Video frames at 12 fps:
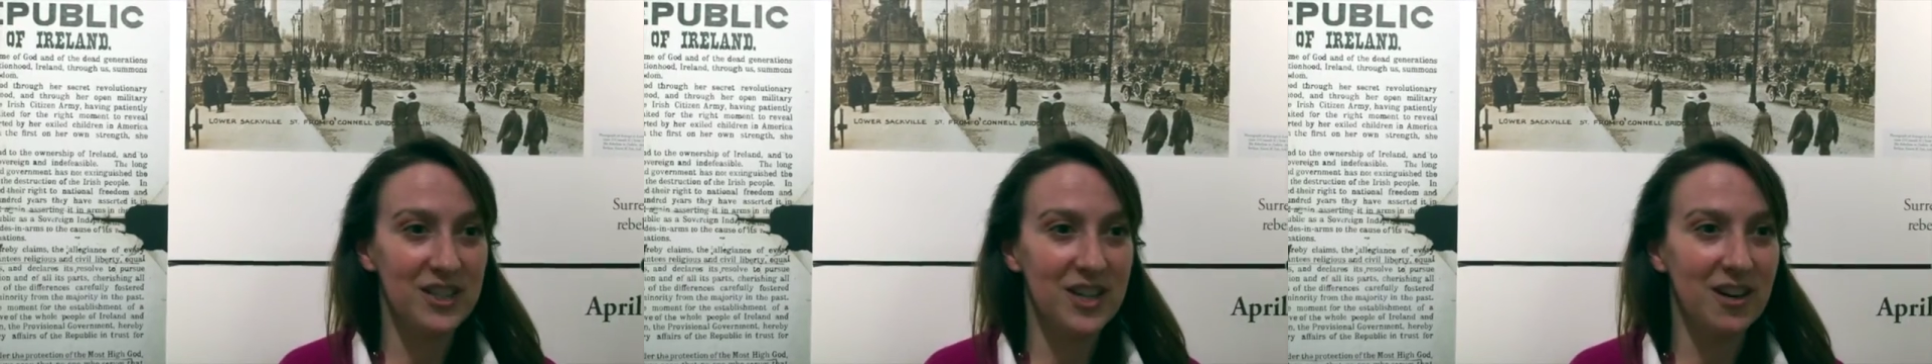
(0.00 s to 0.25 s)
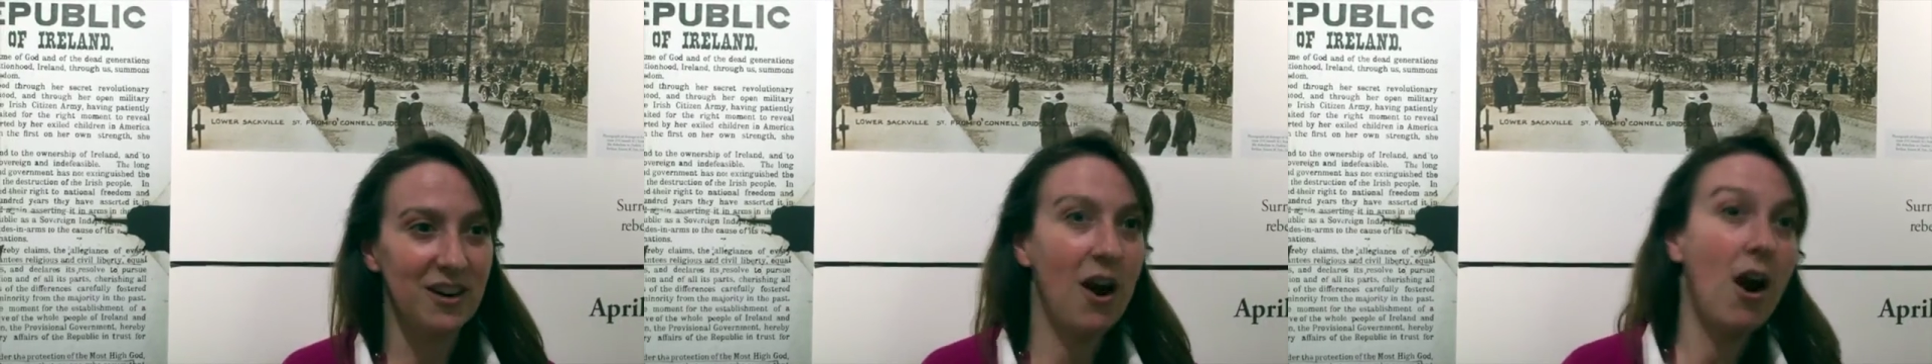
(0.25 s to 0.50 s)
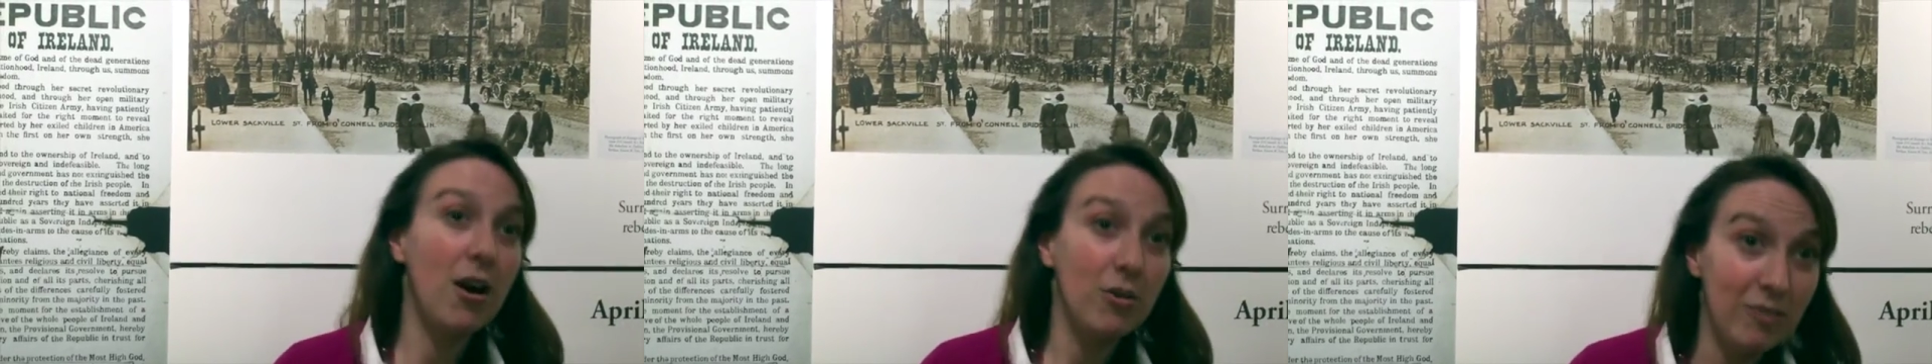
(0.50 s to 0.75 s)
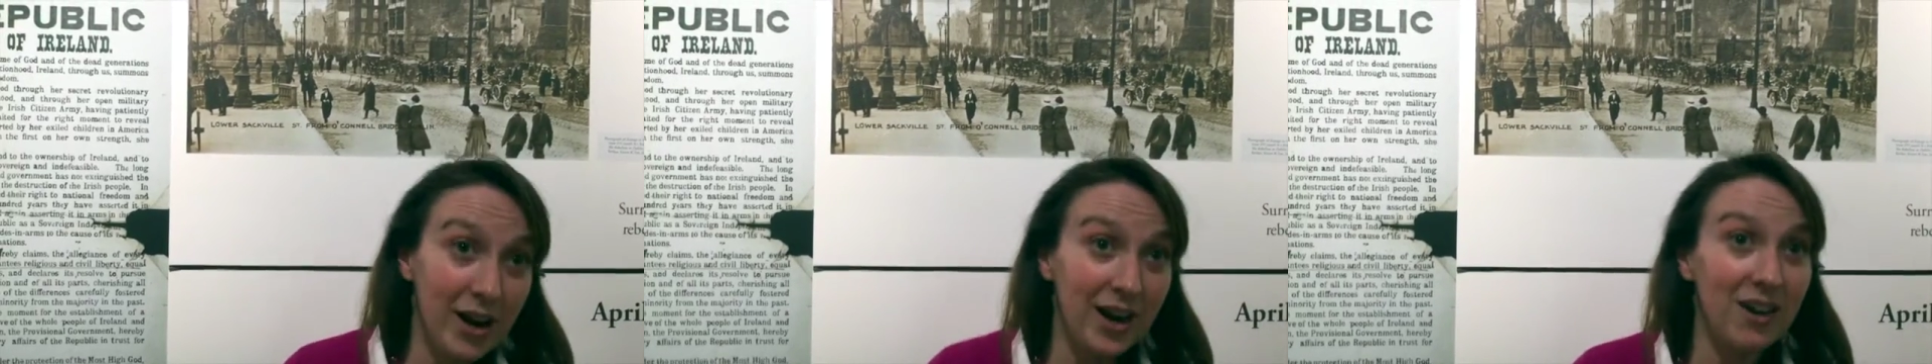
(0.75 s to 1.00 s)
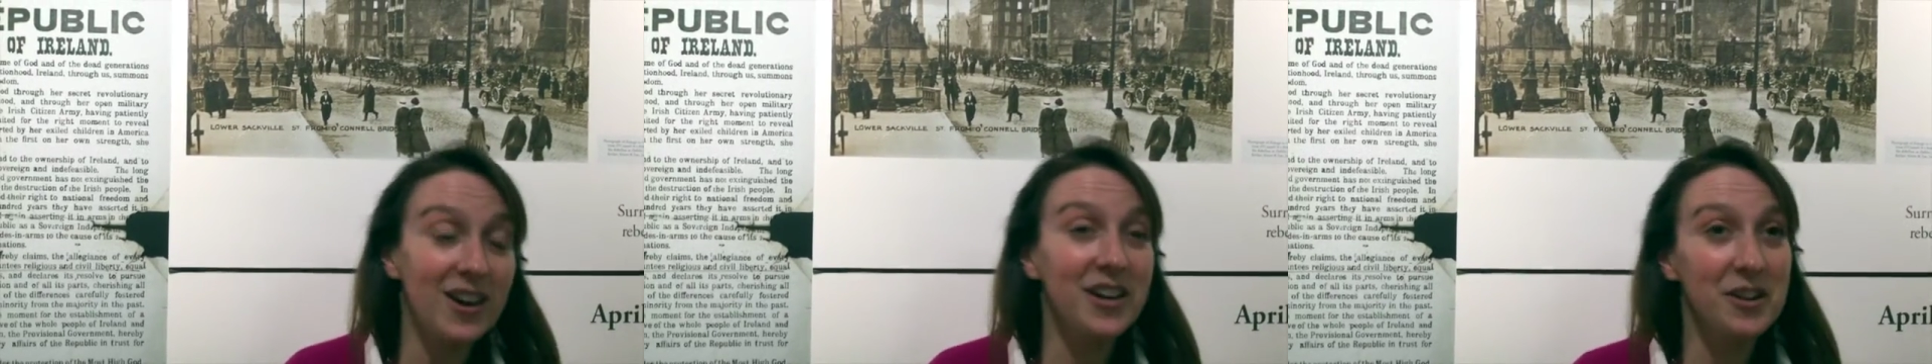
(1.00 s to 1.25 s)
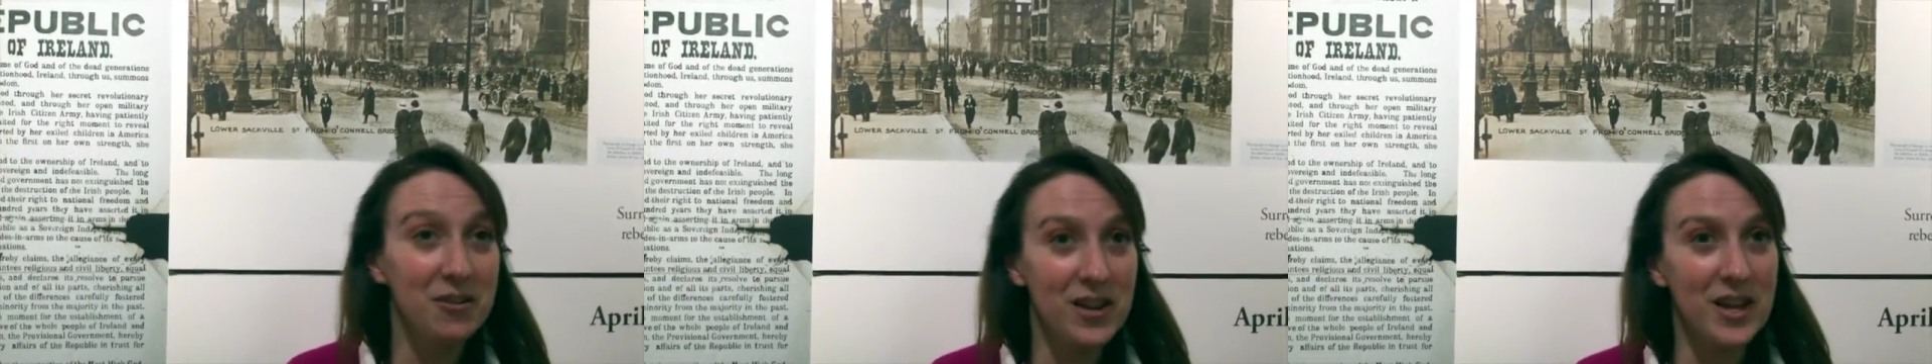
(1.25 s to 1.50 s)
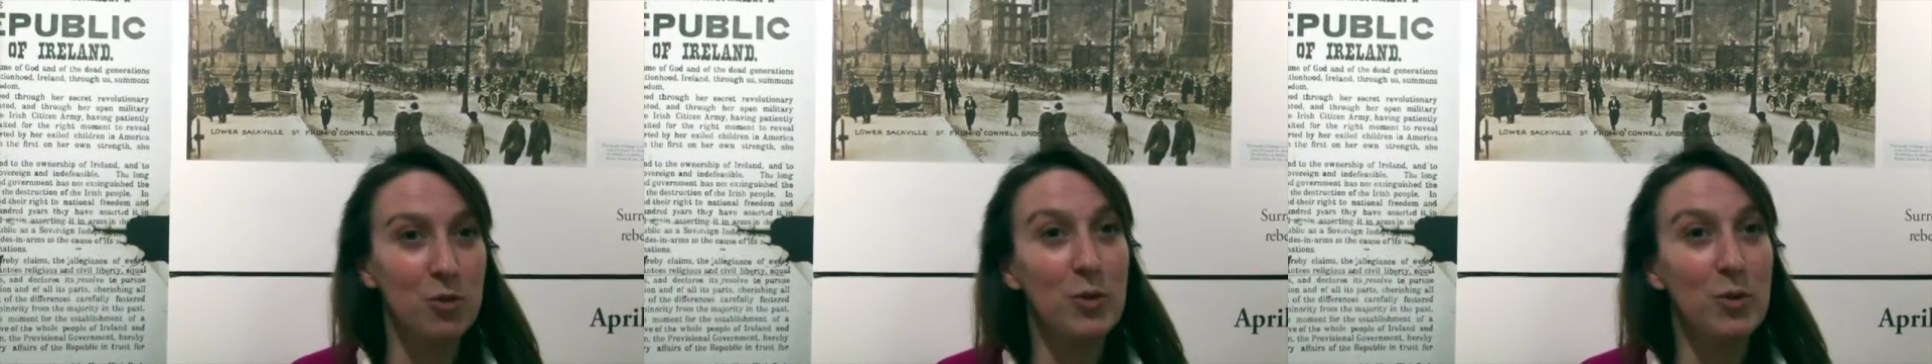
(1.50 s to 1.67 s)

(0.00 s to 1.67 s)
here are rare and unique.